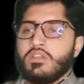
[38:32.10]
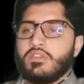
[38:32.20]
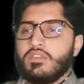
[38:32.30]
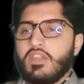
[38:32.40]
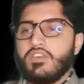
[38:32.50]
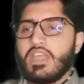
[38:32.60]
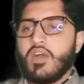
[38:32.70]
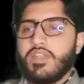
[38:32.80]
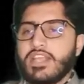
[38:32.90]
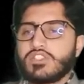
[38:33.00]
Then we
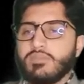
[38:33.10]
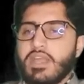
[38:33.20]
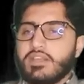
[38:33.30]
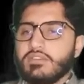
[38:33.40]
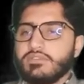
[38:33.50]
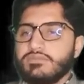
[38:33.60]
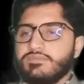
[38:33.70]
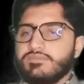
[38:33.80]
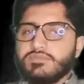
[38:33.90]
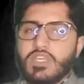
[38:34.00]
have next numerical.
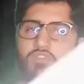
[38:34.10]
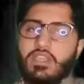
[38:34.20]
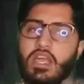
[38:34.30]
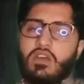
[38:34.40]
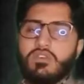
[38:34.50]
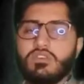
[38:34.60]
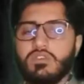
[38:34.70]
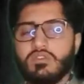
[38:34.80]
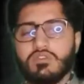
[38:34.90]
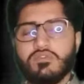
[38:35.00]
Then we have
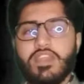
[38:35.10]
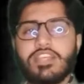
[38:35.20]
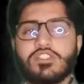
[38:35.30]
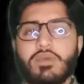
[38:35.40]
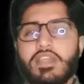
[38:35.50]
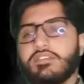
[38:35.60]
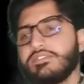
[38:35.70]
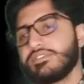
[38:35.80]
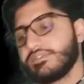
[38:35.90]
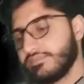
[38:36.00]
next
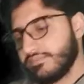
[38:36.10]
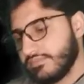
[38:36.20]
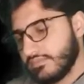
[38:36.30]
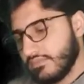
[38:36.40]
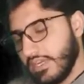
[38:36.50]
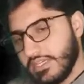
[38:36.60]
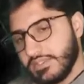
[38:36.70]
numericals. Right?